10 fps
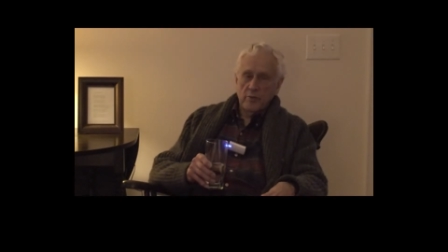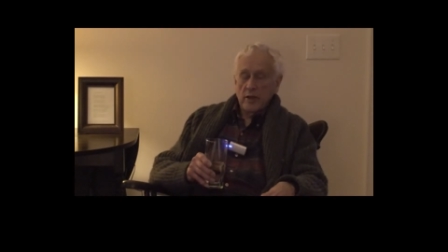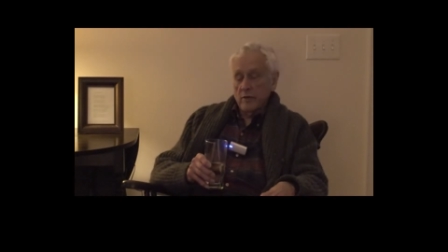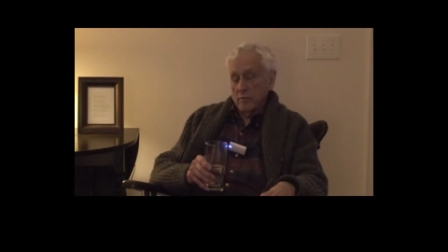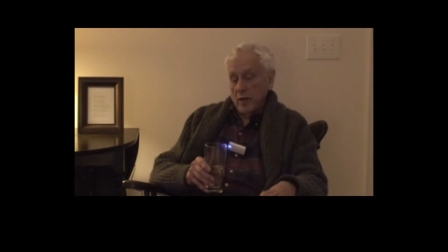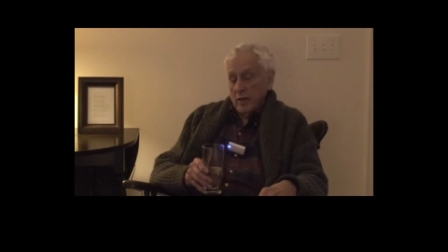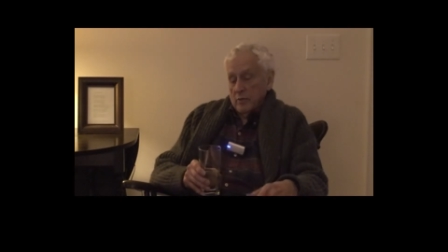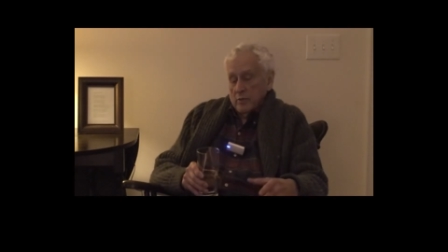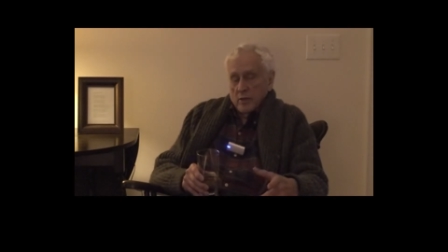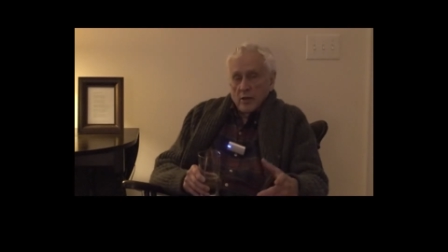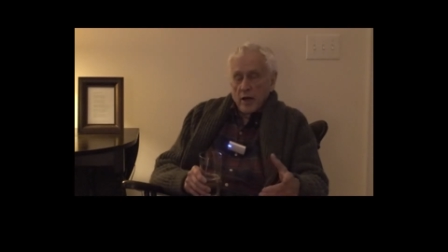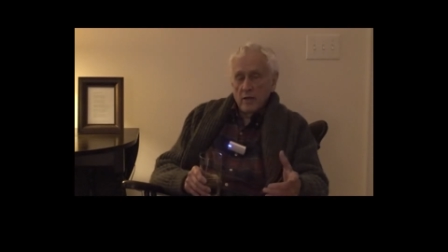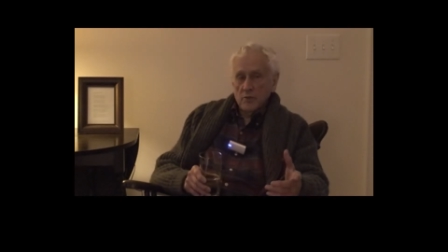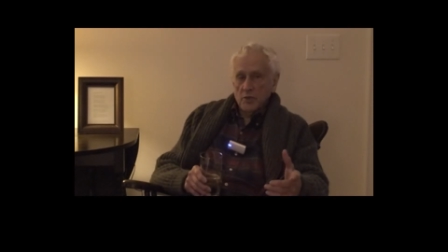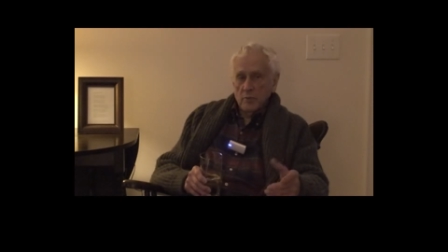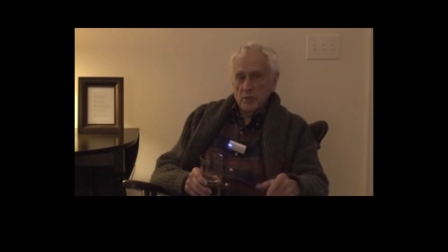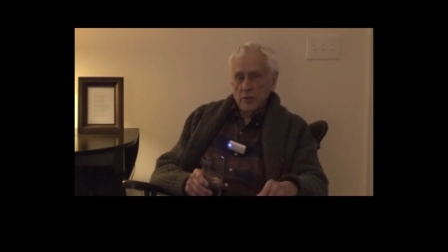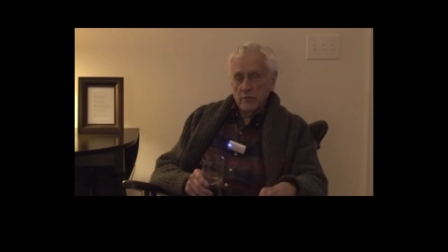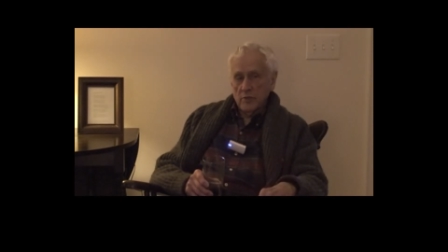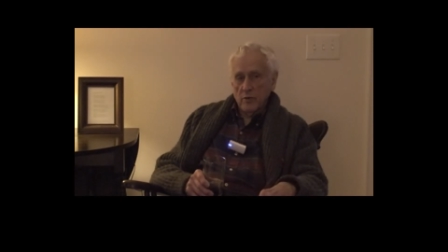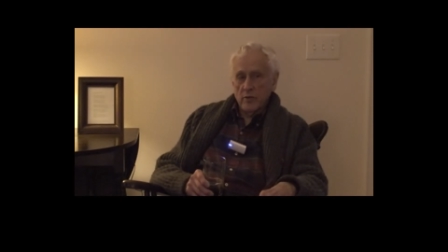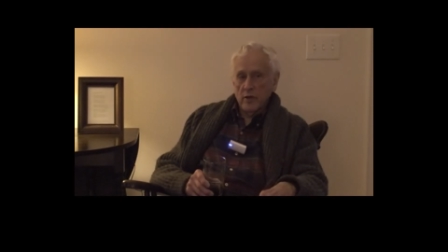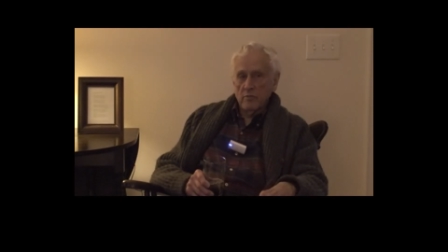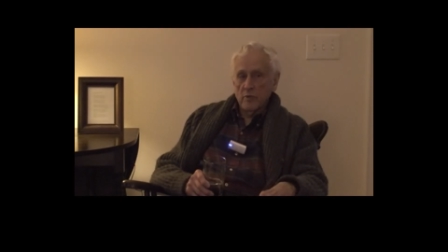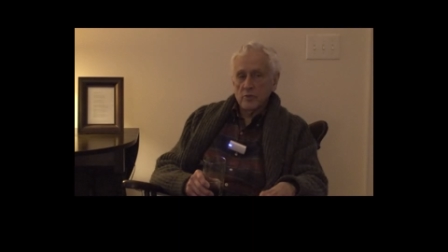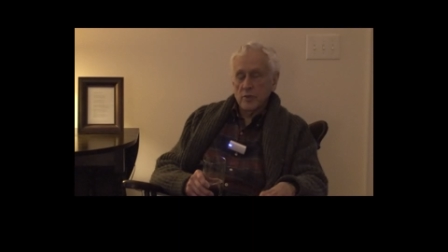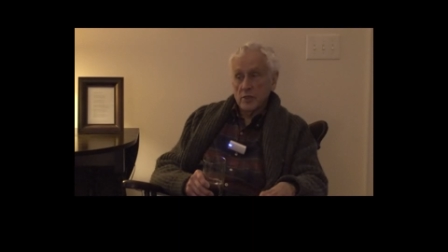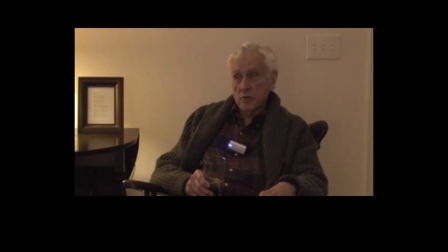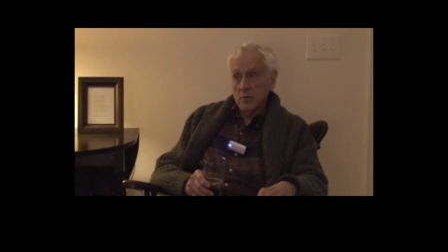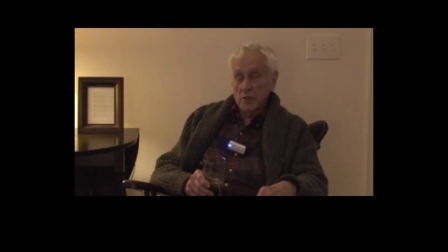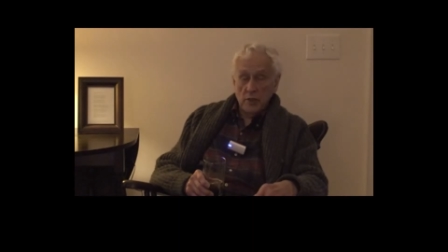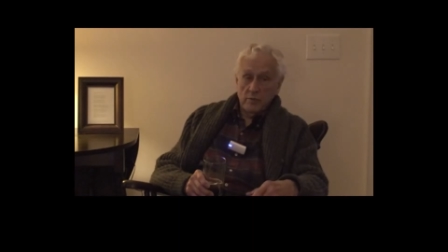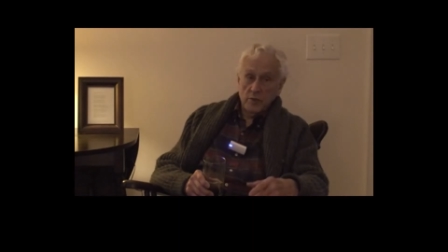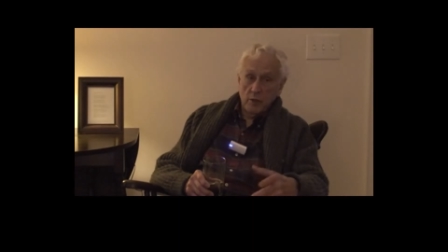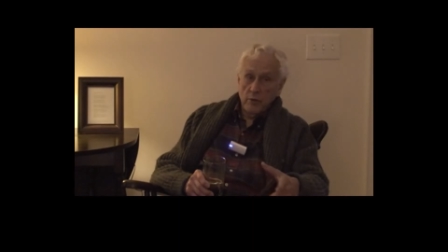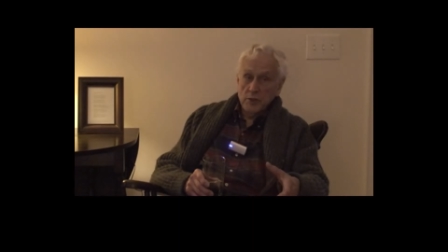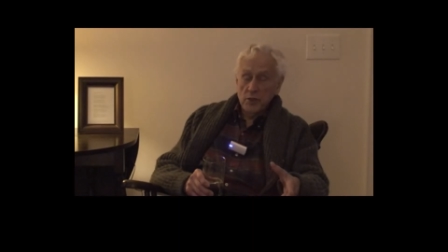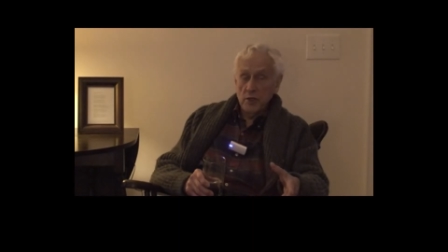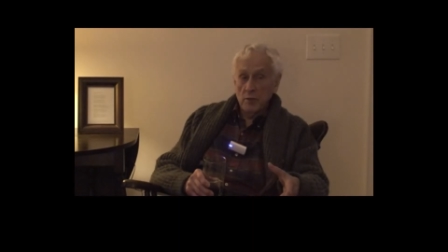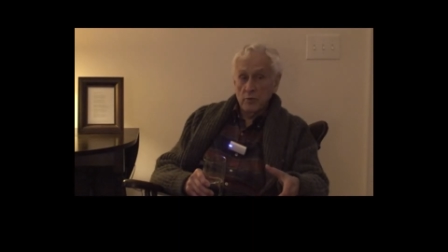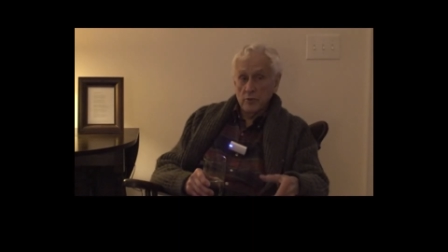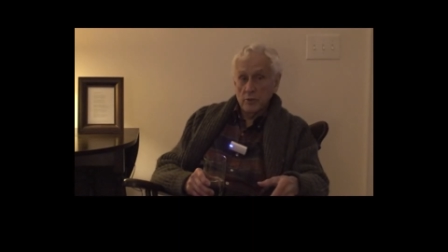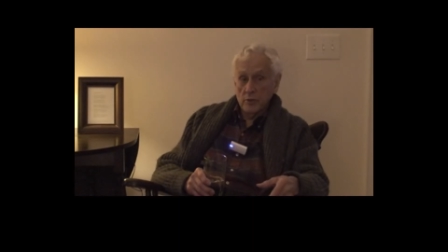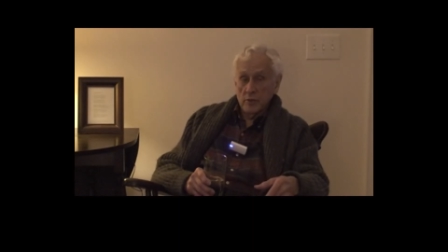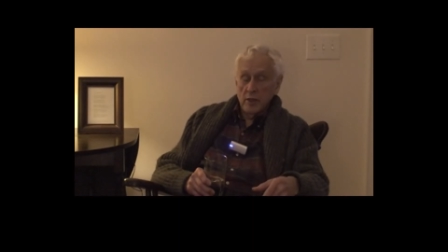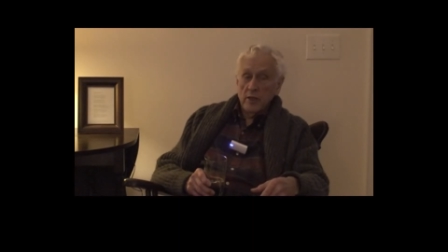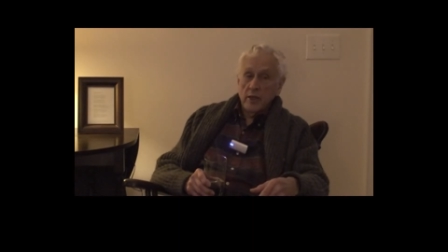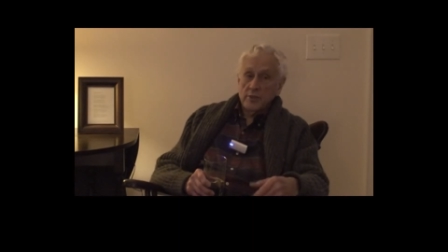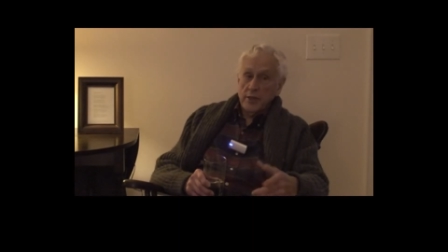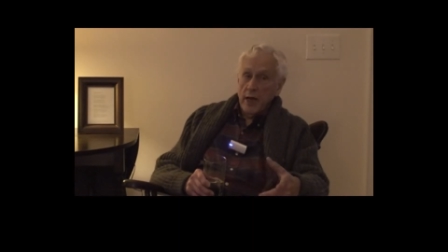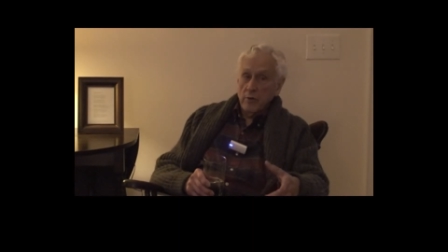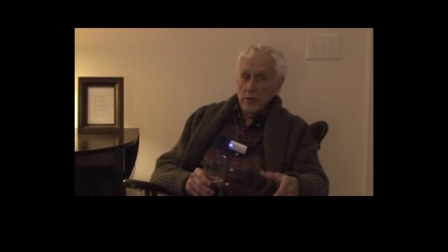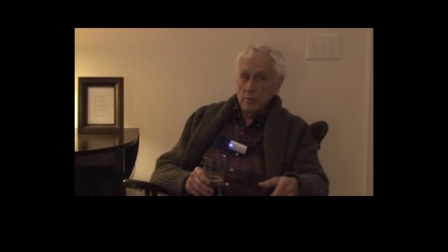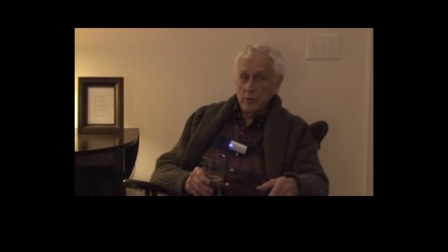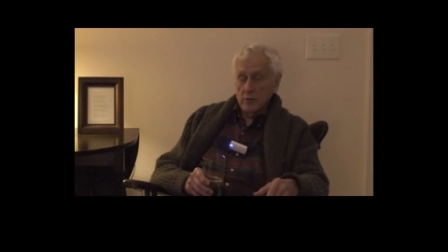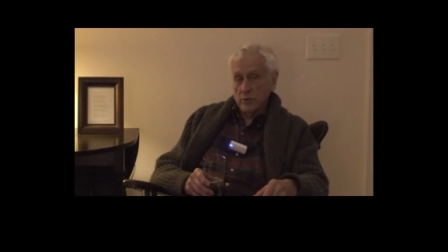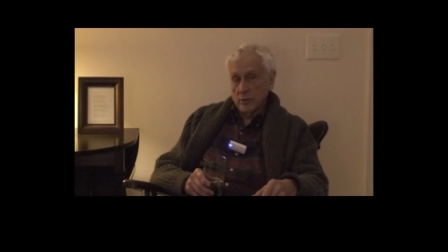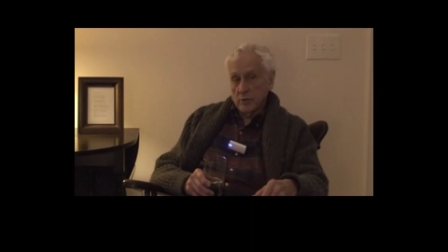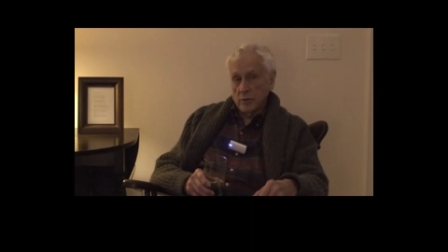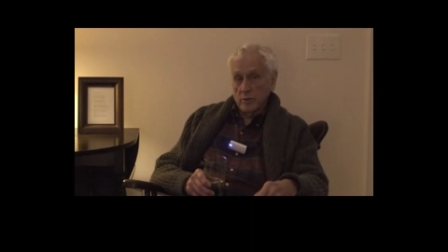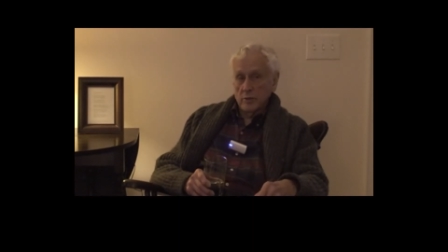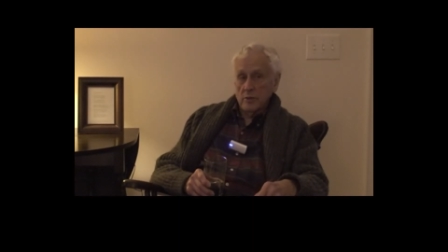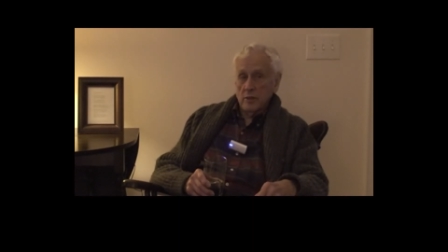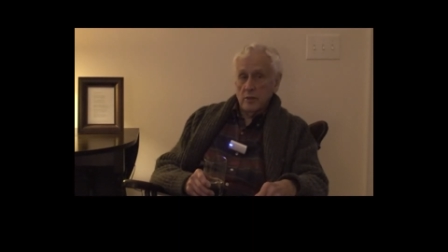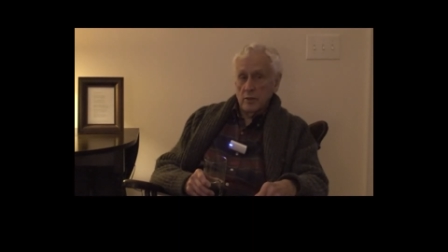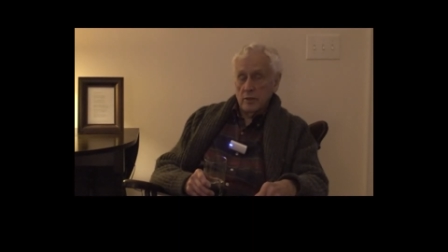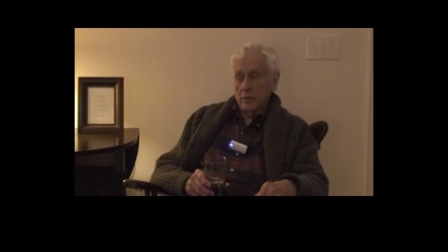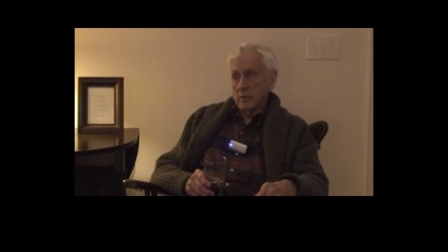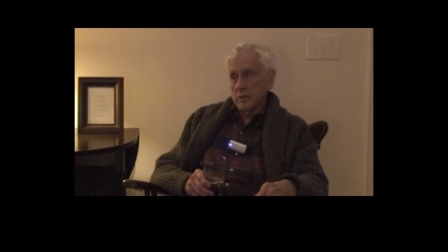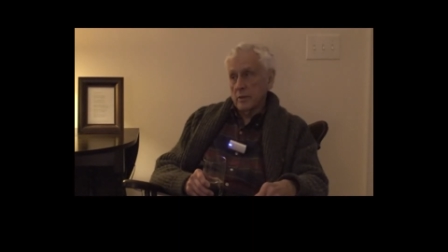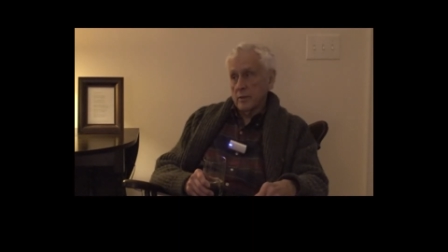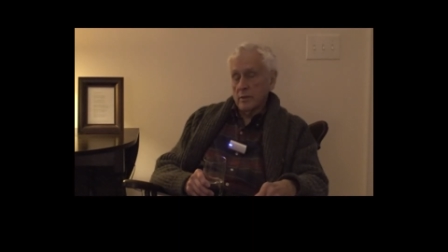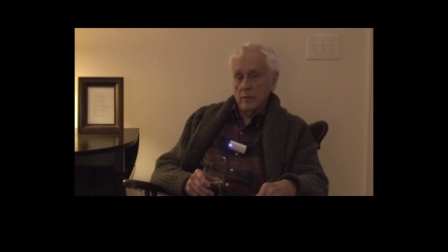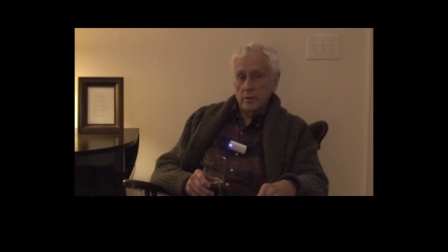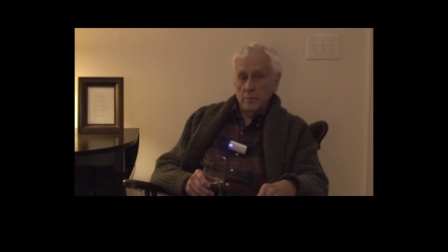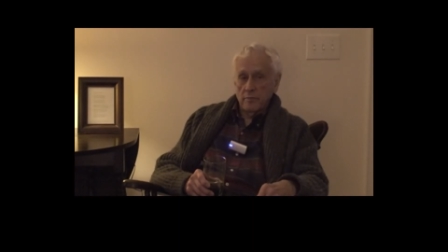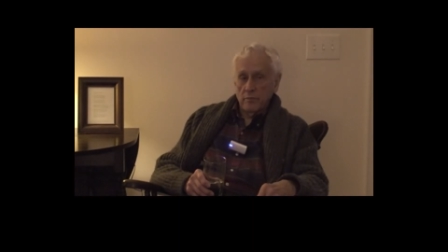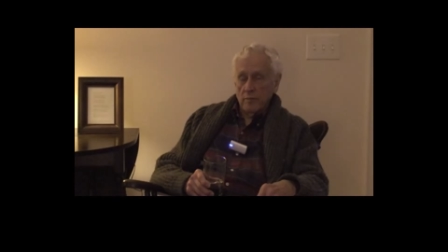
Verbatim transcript: creative. But I don't, I don't see myself as a creative person. I see myself as a questioning person, as a doubting person, uh, and uh,